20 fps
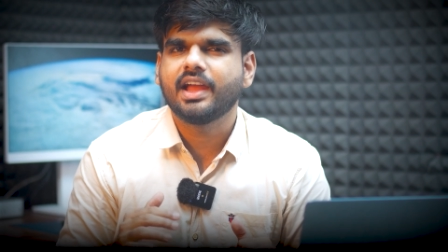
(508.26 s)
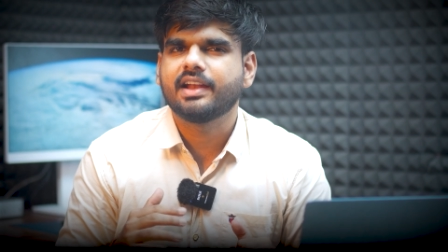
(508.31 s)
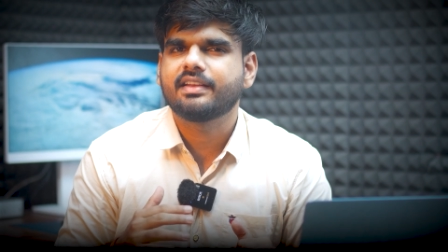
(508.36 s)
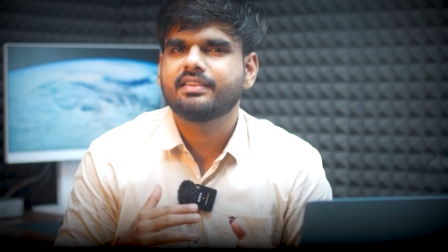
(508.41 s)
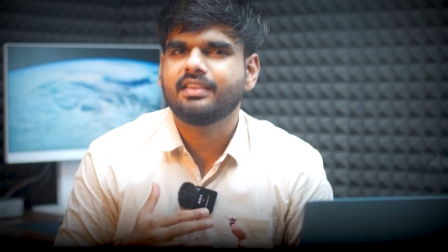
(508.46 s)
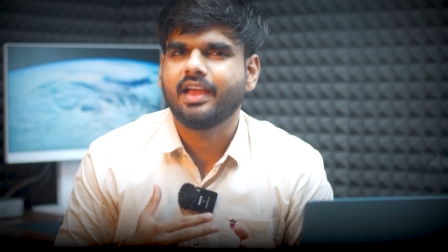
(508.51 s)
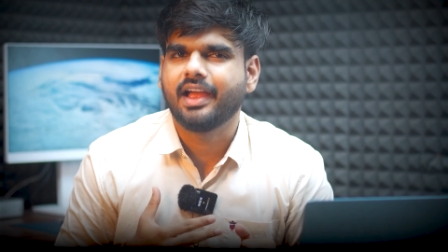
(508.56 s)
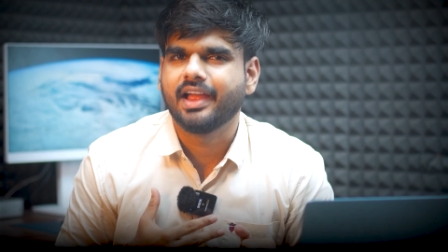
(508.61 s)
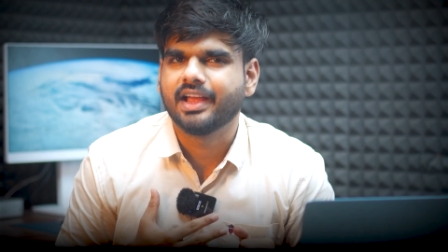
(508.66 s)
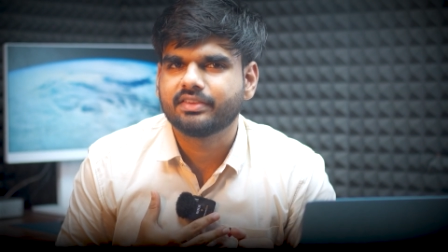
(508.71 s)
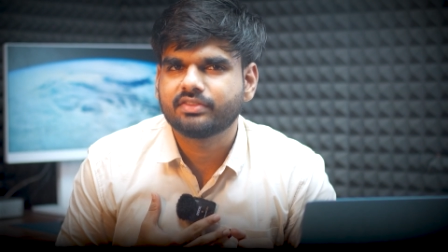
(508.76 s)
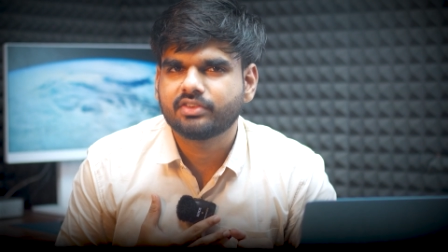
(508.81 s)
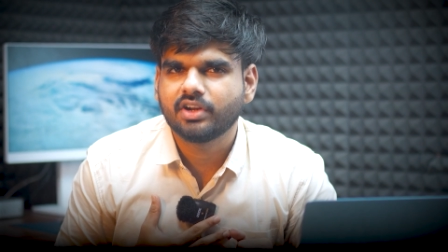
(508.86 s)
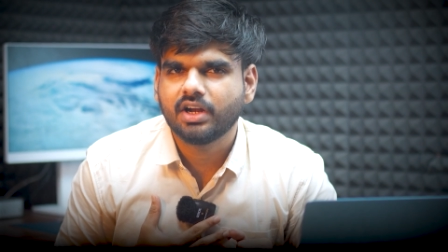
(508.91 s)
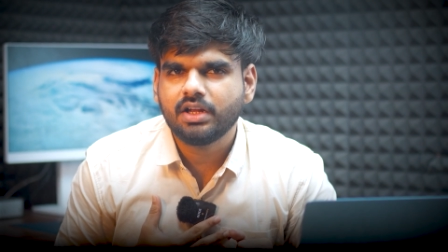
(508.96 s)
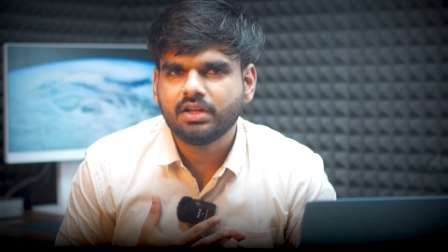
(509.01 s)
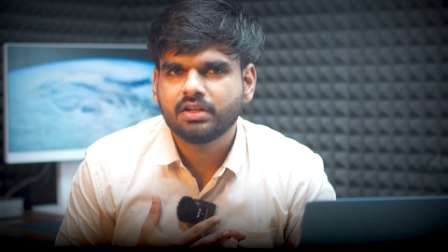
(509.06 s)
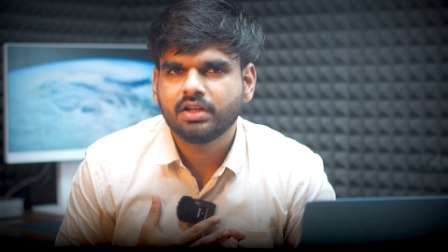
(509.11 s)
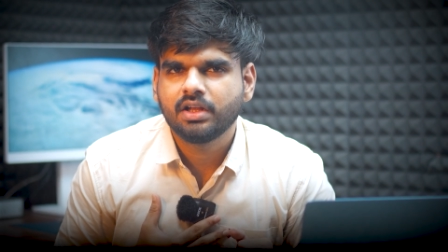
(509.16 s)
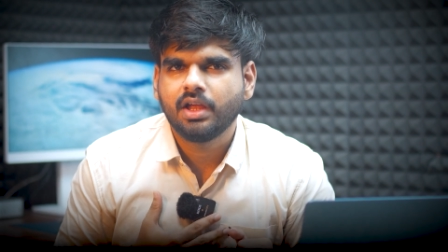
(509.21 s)
at
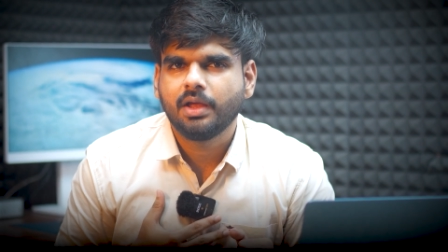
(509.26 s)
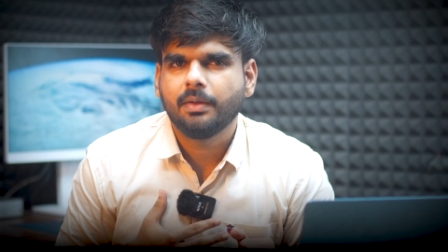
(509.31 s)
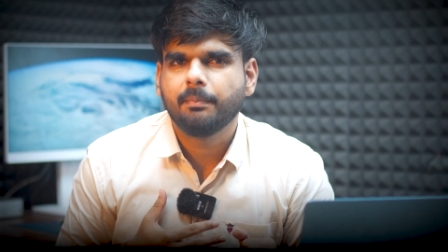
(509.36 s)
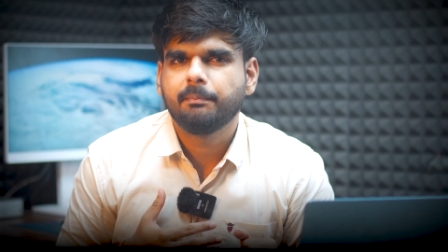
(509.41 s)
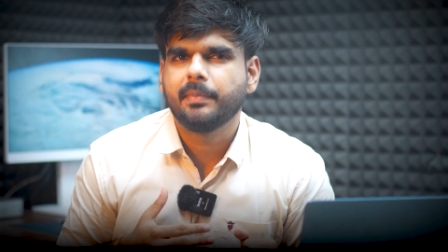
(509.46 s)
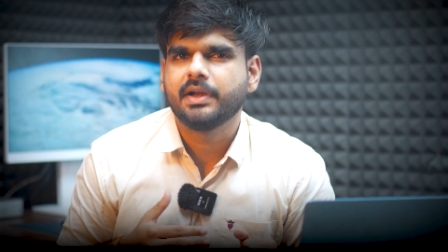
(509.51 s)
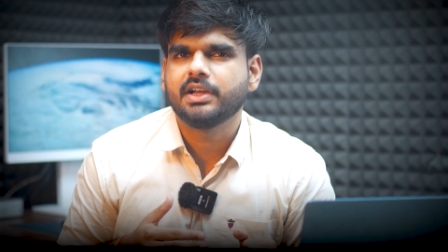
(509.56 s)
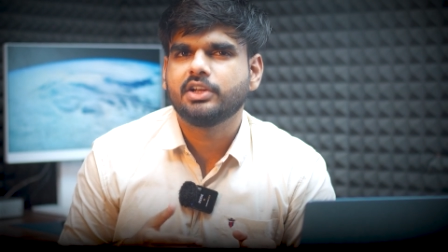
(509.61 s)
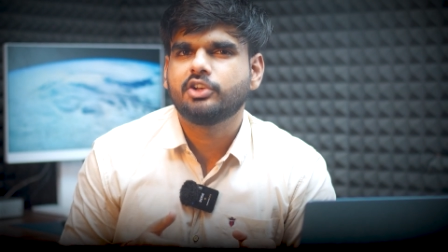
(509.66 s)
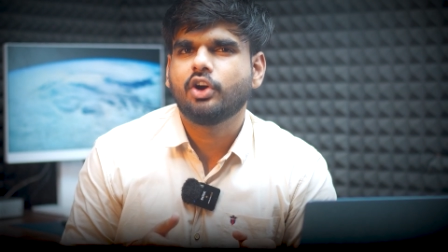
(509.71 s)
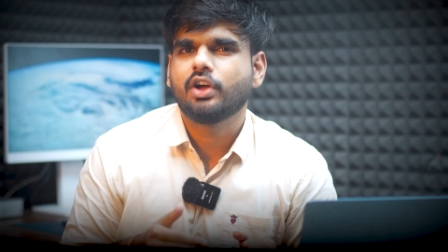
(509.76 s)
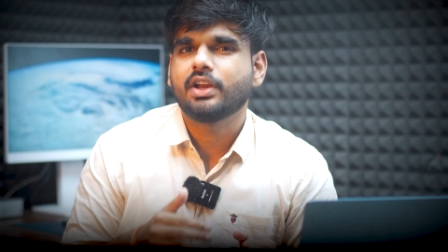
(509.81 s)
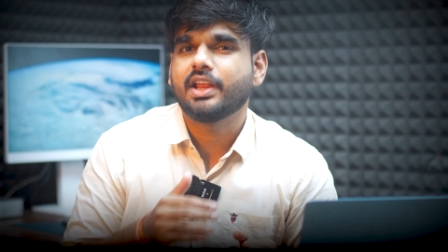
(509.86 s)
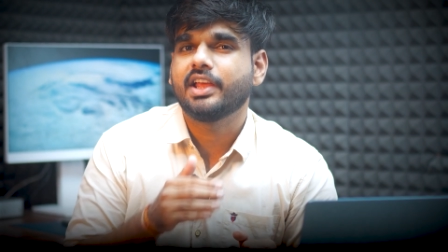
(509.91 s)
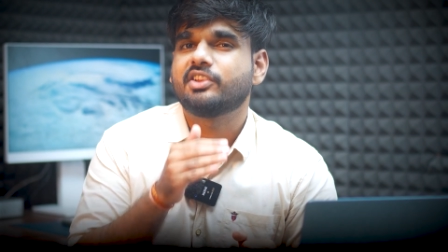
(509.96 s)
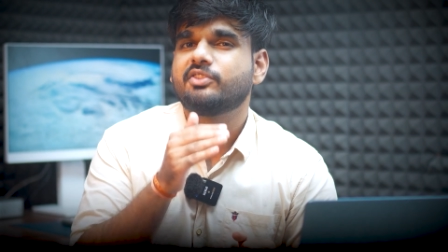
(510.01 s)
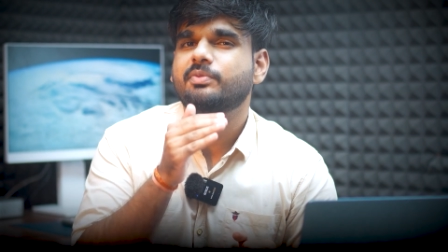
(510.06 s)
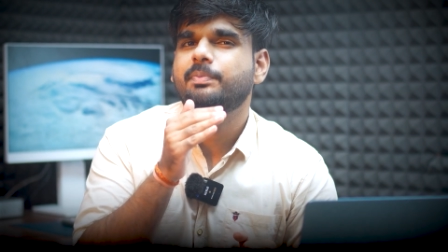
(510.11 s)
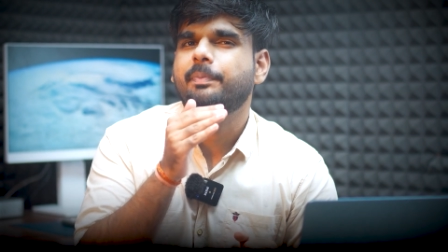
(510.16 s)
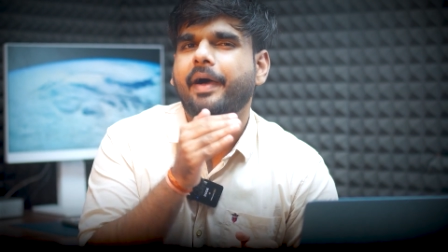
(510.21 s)
SciAstra mentor
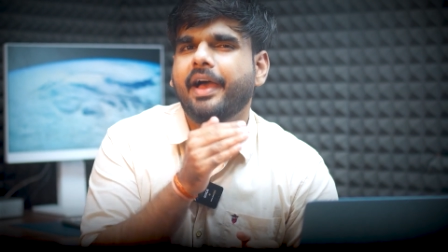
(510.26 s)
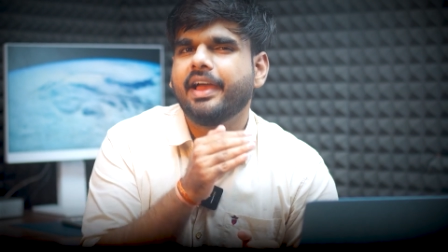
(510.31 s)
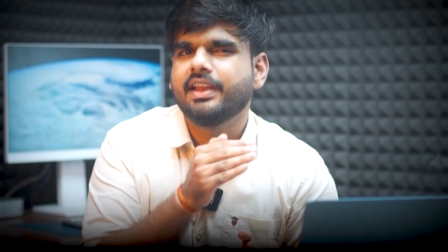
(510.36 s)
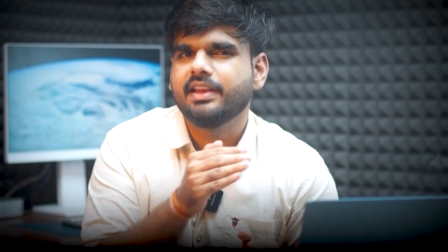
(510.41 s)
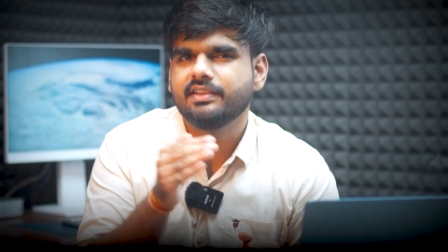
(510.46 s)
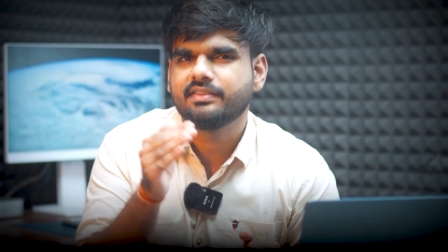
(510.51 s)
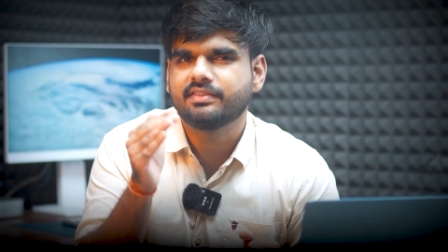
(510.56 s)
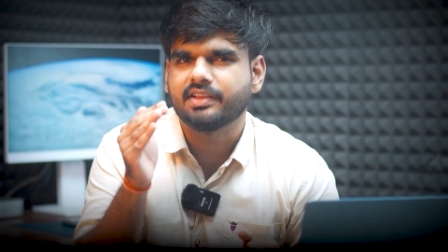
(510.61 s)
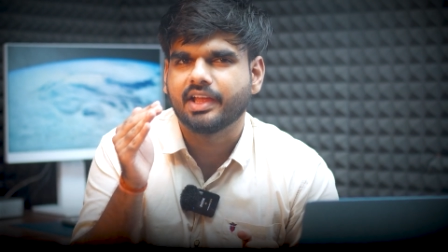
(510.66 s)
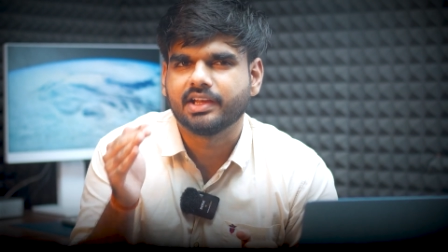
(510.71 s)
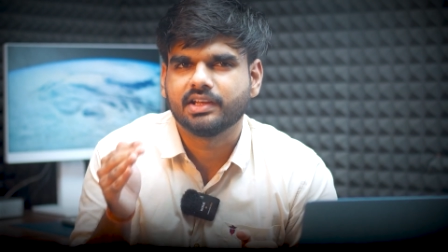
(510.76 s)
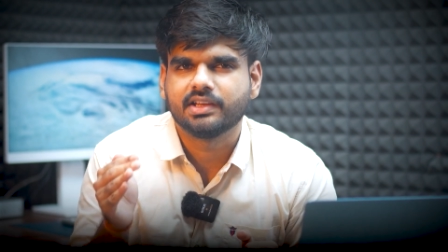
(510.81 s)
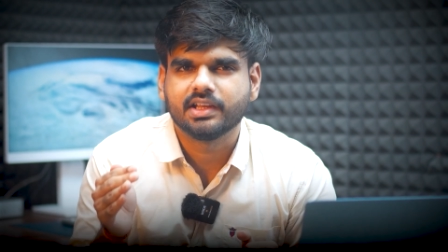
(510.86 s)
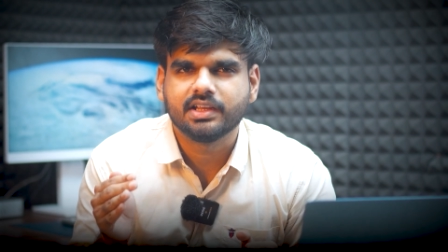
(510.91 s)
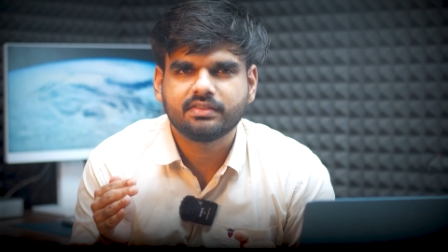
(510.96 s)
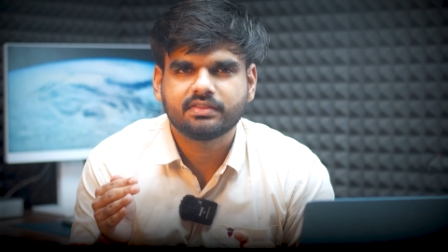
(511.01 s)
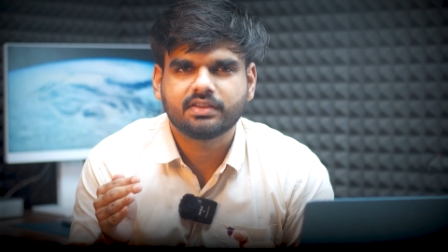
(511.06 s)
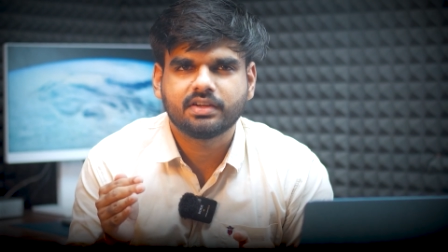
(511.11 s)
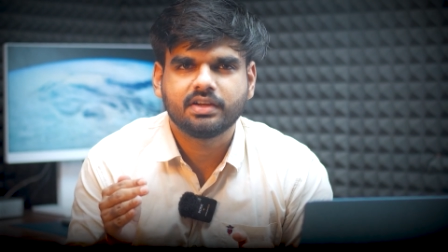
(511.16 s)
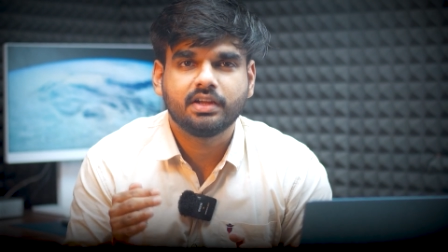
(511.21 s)
aspiring
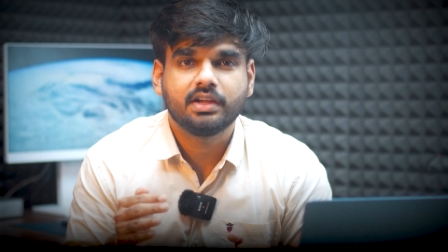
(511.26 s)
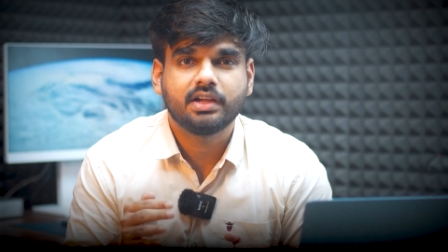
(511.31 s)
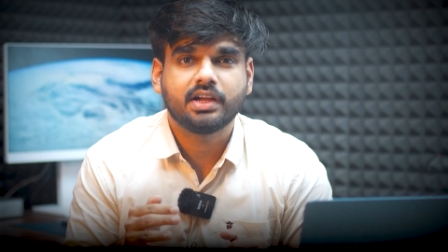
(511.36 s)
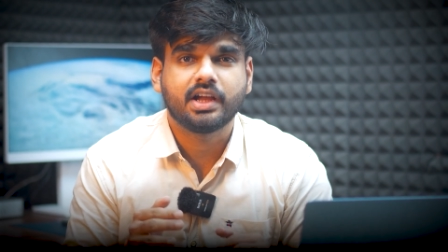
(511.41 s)
scientists,